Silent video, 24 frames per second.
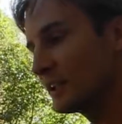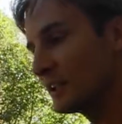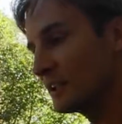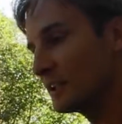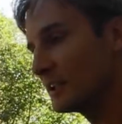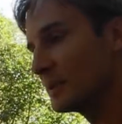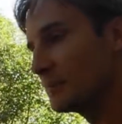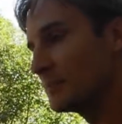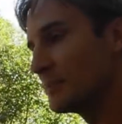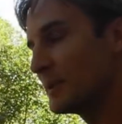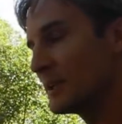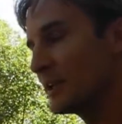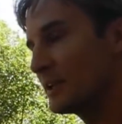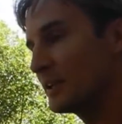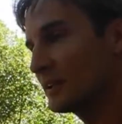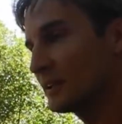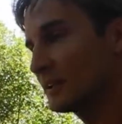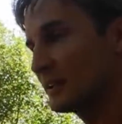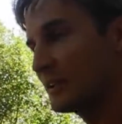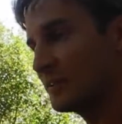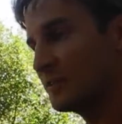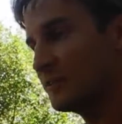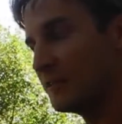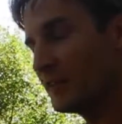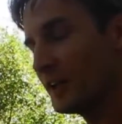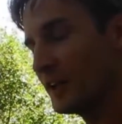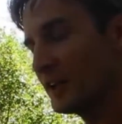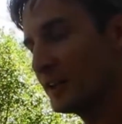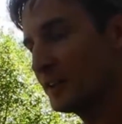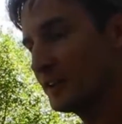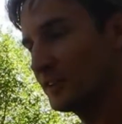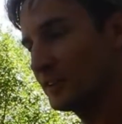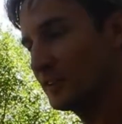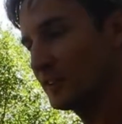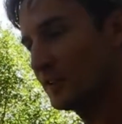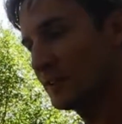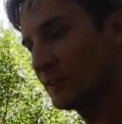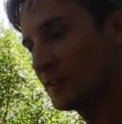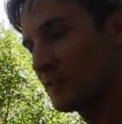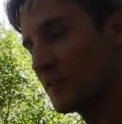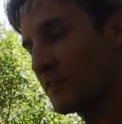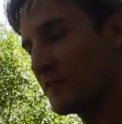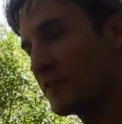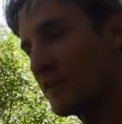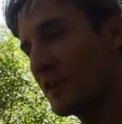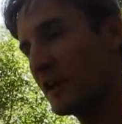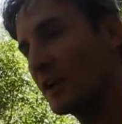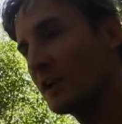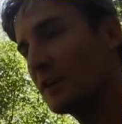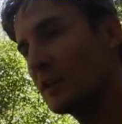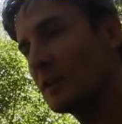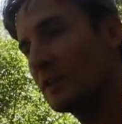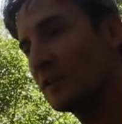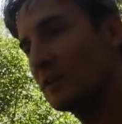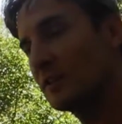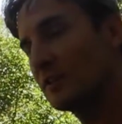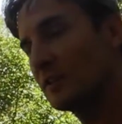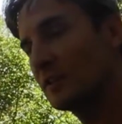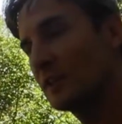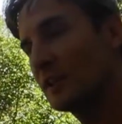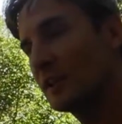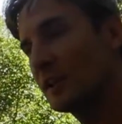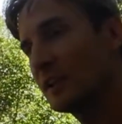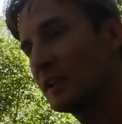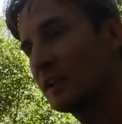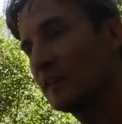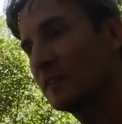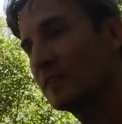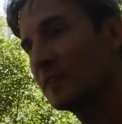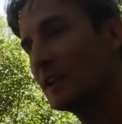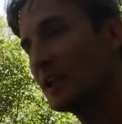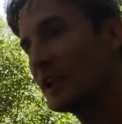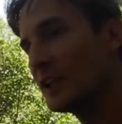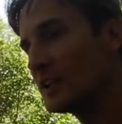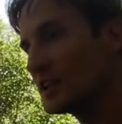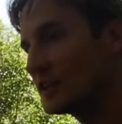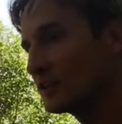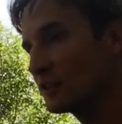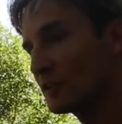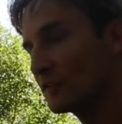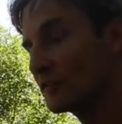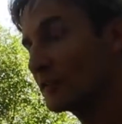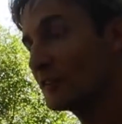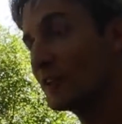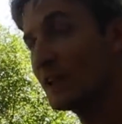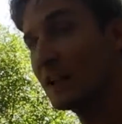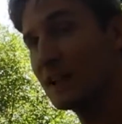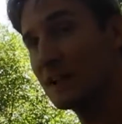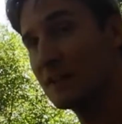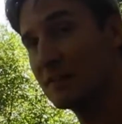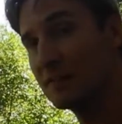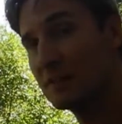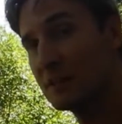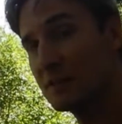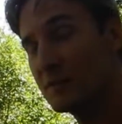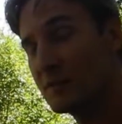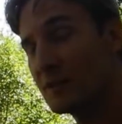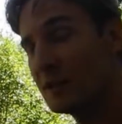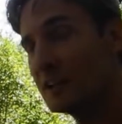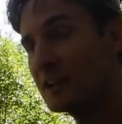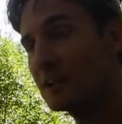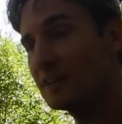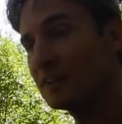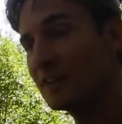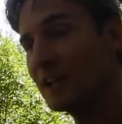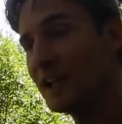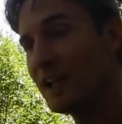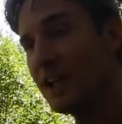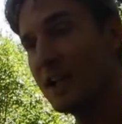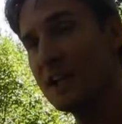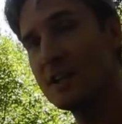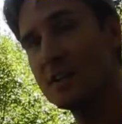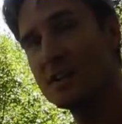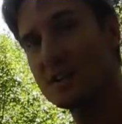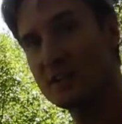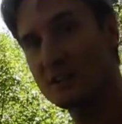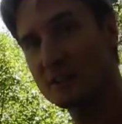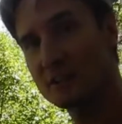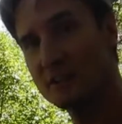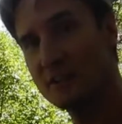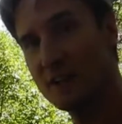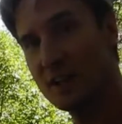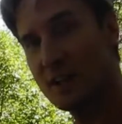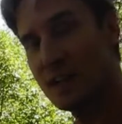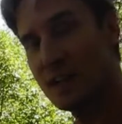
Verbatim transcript: Hebert defines the various stages of life and the various ages